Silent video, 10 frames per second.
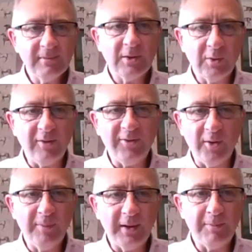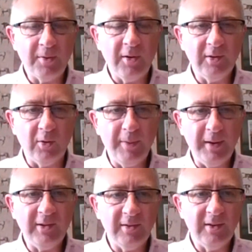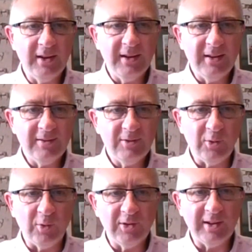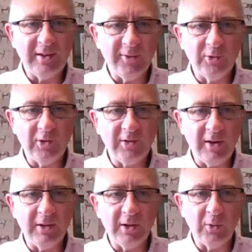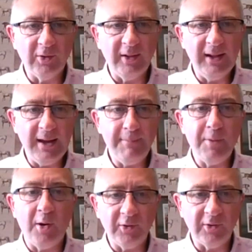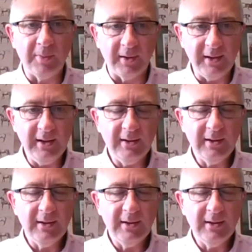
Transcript: Could I find bigger prize or better sort of 6-4 shots over the course of the year? Possibly.